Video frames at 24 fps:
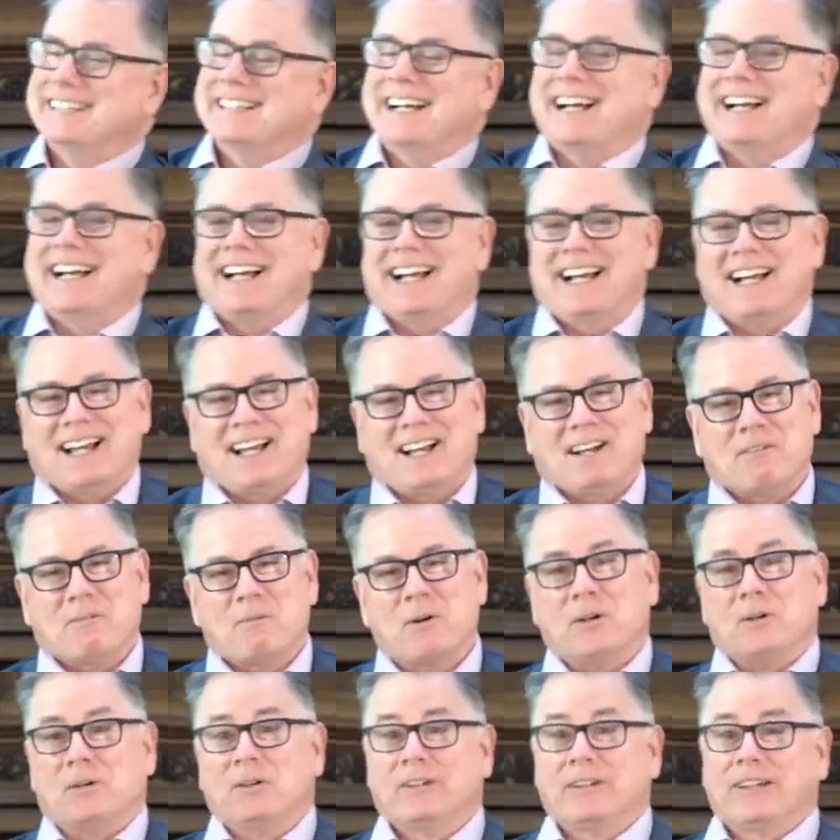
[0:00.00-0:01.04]
uh,
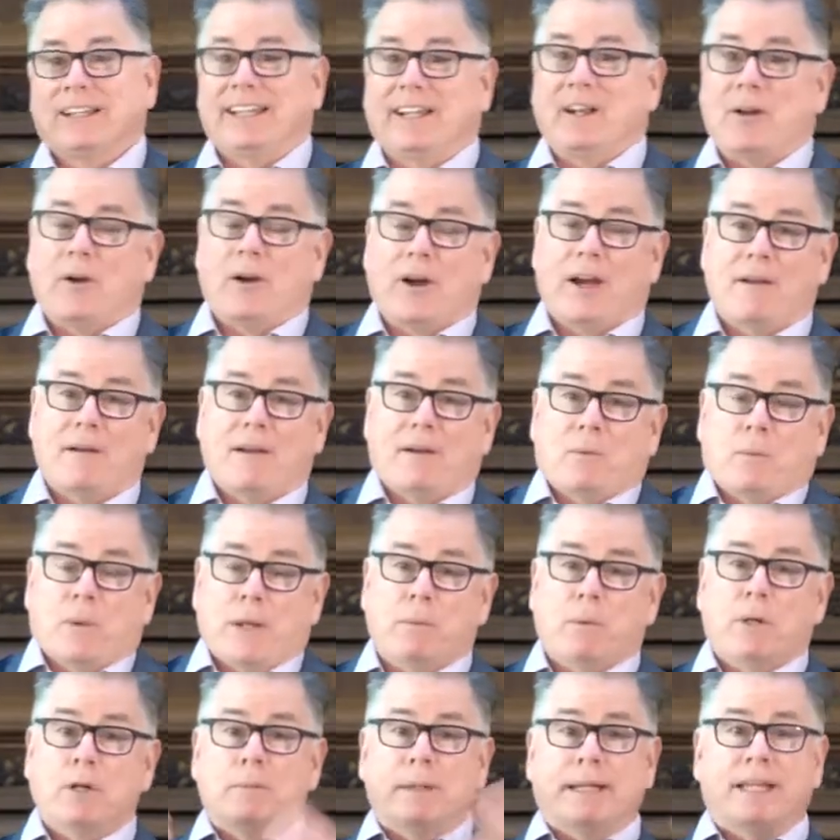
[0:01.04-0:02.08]
well, you know, we
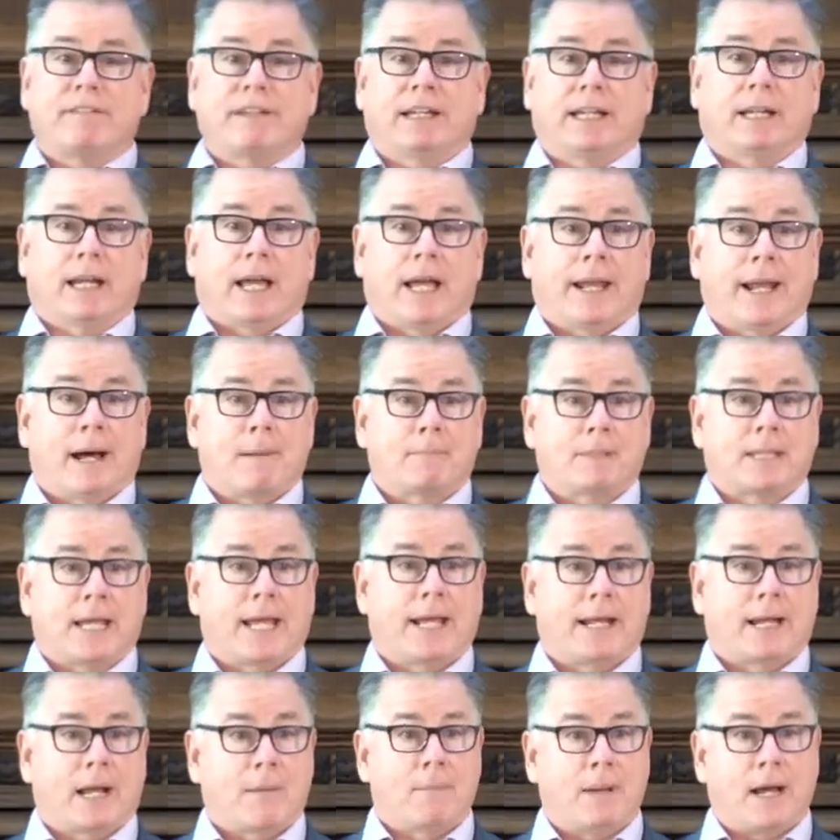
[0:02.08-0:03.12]
will be giving an
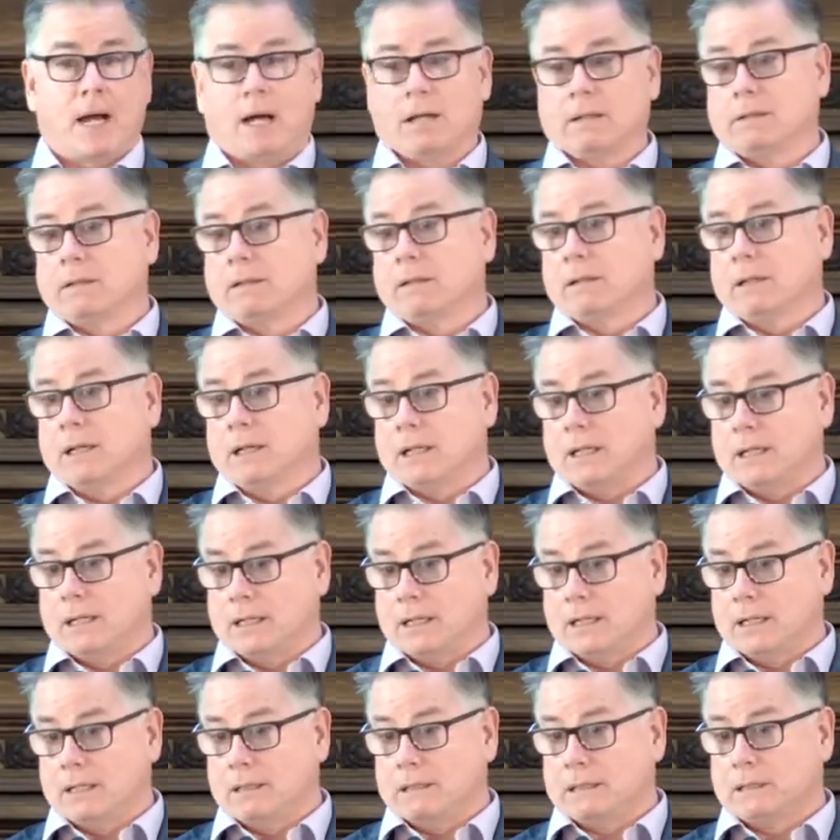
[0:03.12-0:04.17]
update about
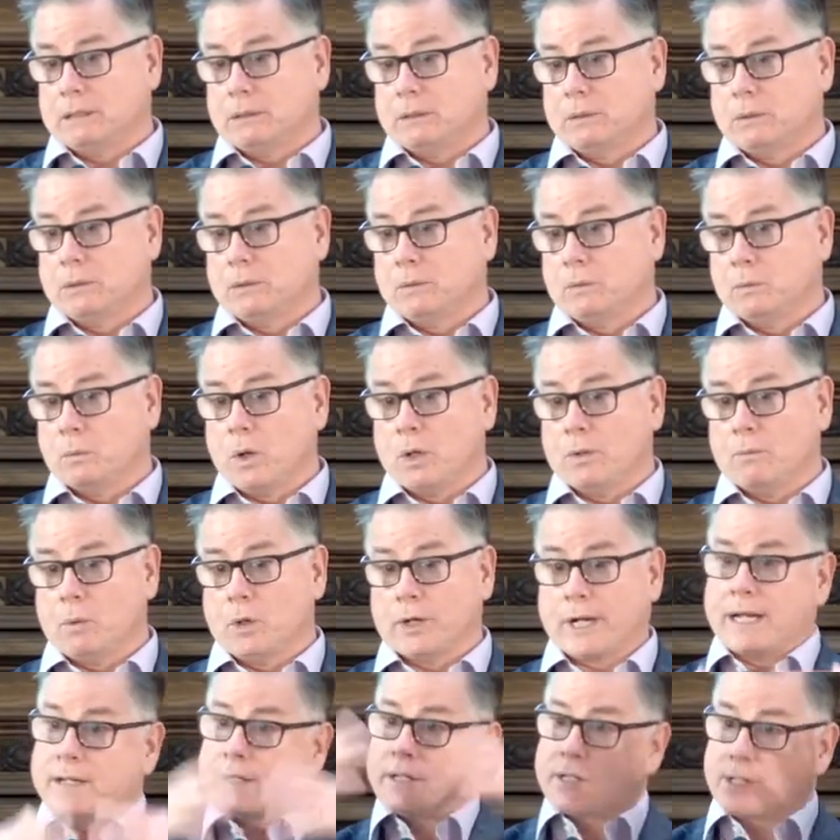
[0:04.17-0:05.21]
uh, what, what
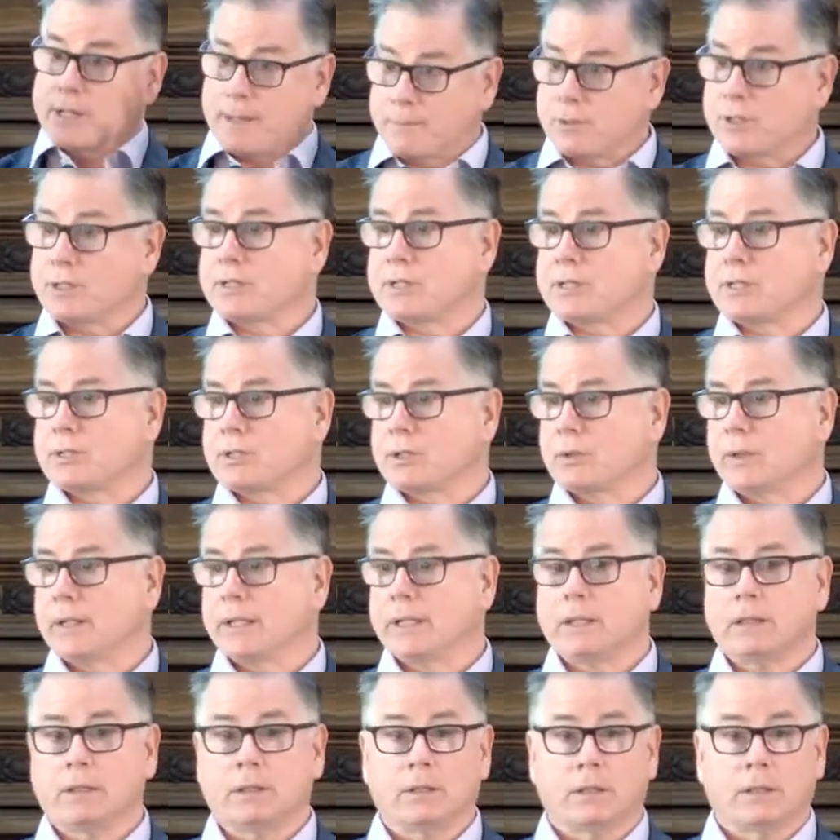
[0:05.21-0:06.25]
Undeceptions is
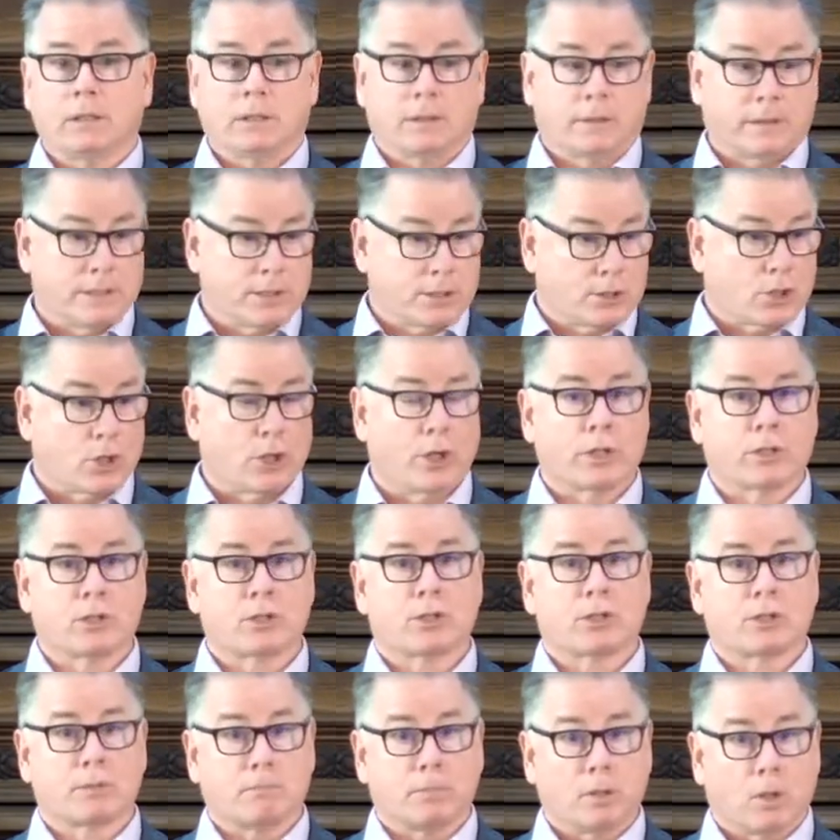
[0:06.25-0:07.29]
doing. This church
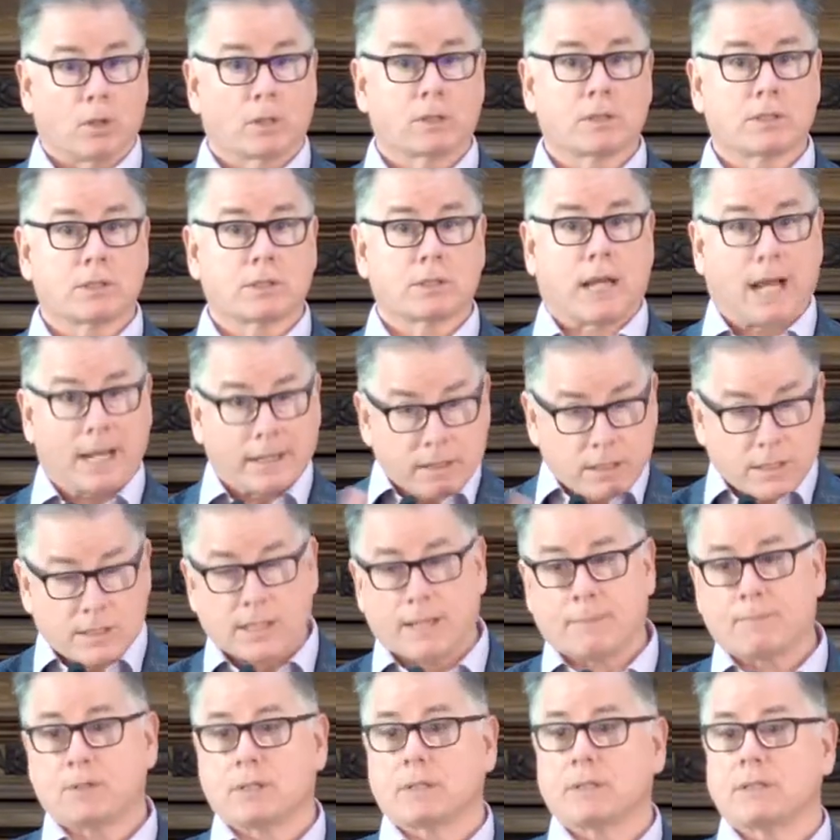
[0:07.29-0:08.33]
supports
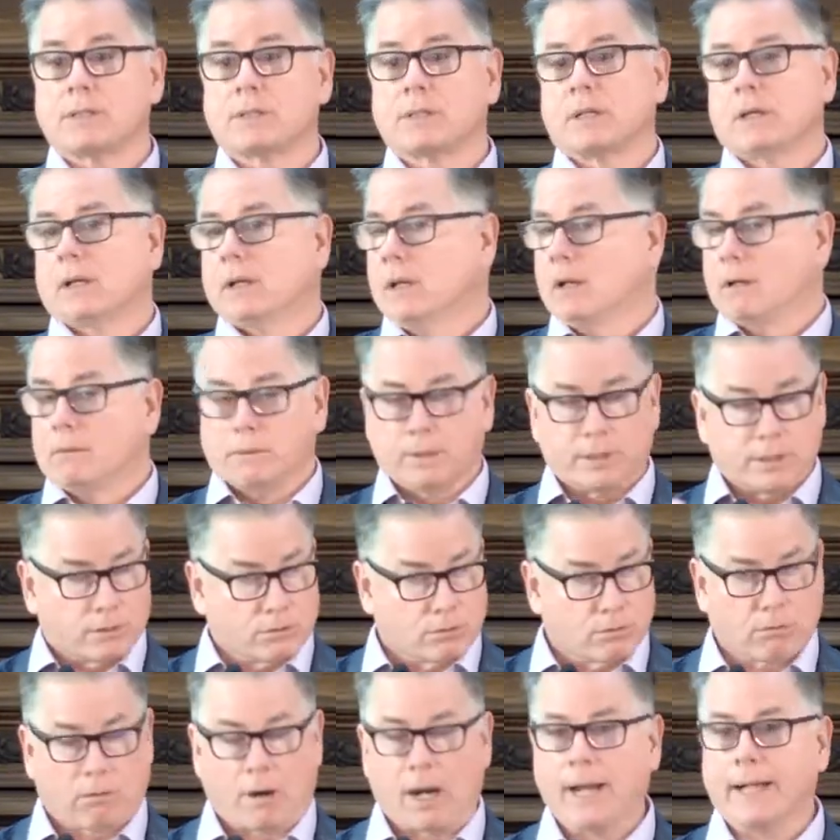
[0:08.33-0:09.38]
Undeceptions, which is
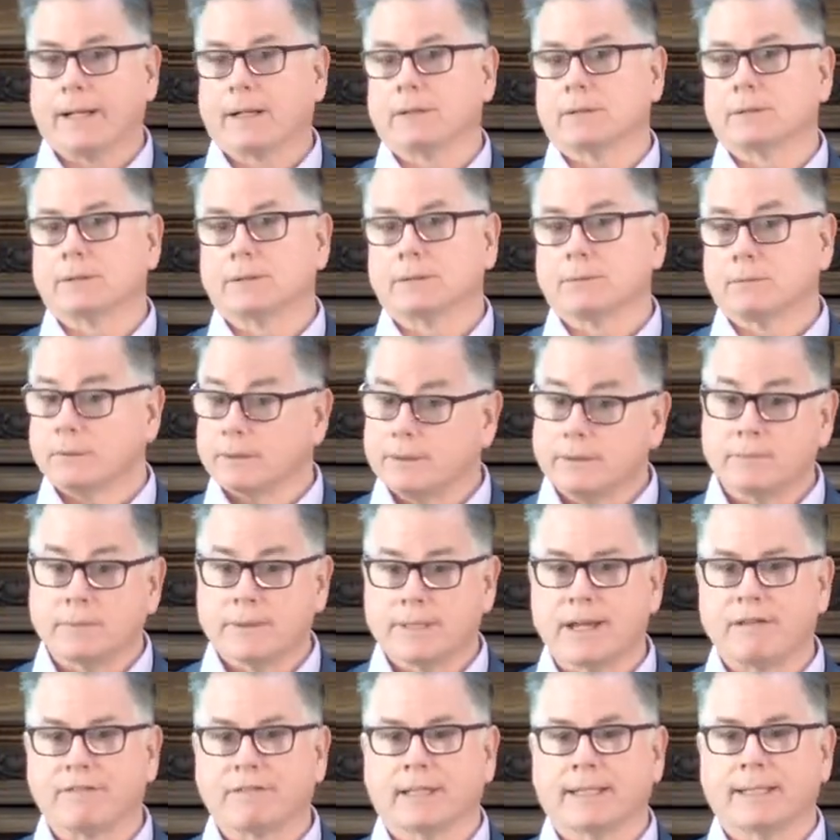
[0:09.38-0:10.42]
great because we, we
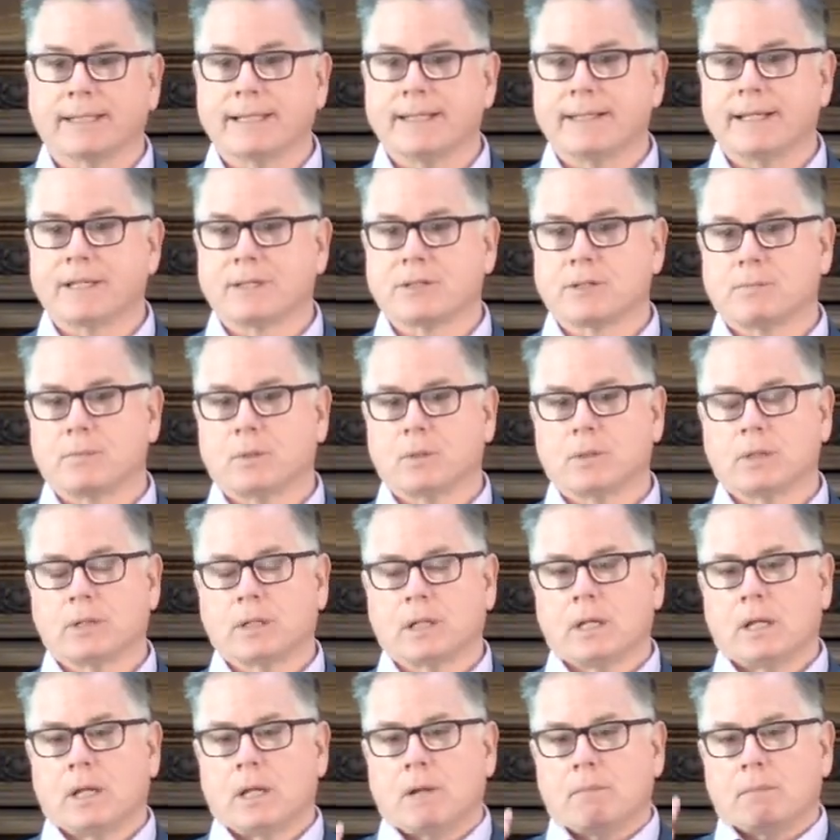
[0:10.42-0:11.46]
definitely need that support.
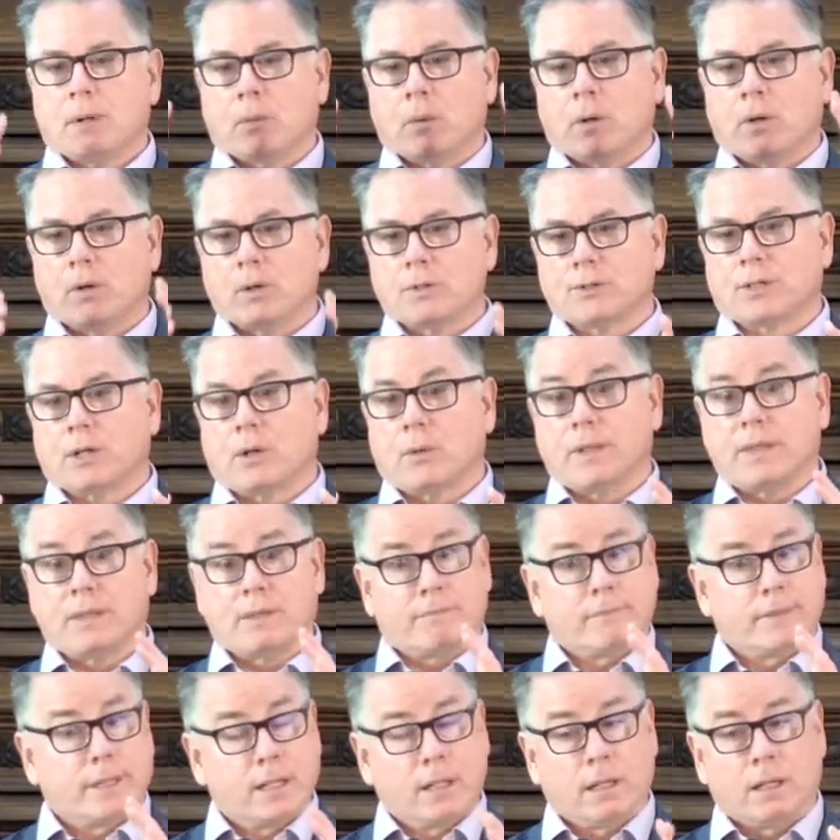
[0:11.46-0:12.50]
But we're also in the
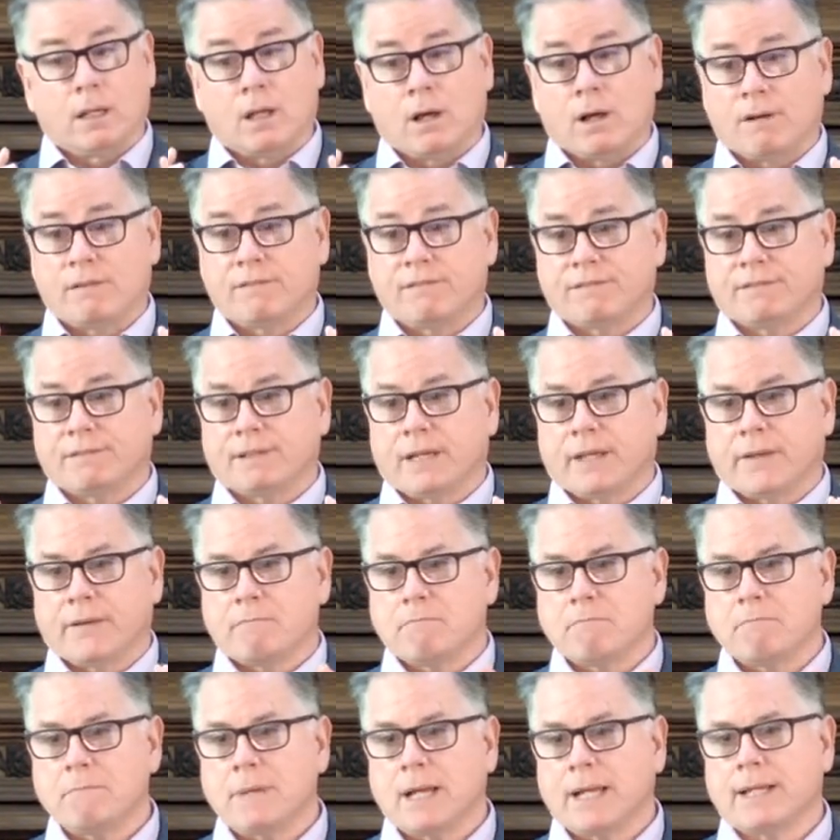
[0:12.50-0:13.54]
middle of an
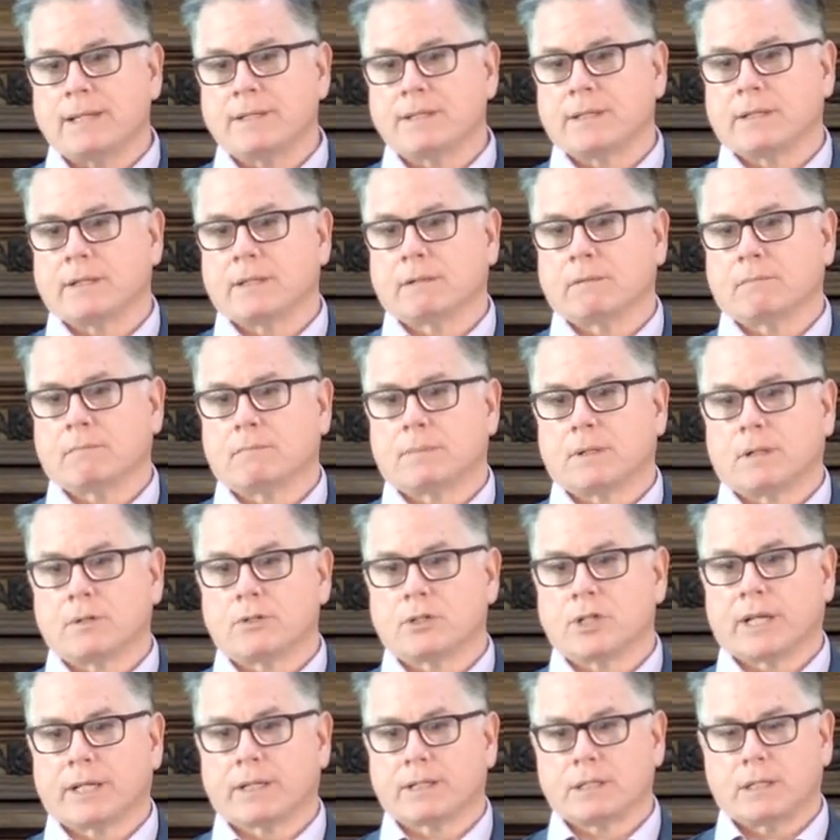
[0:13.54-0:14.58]
amazing
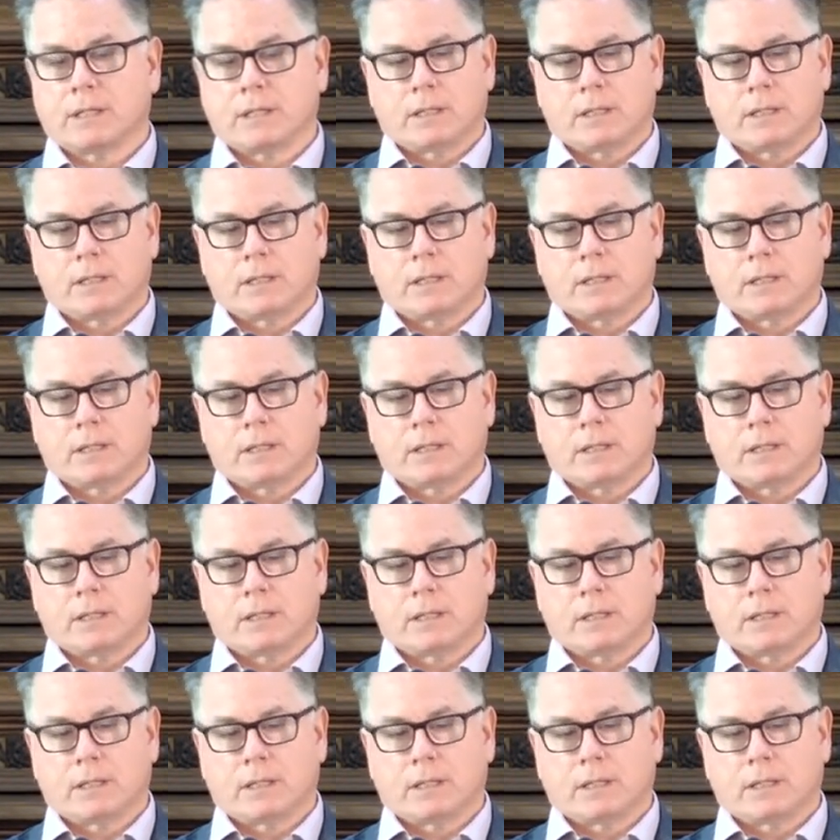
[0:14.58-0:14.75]
project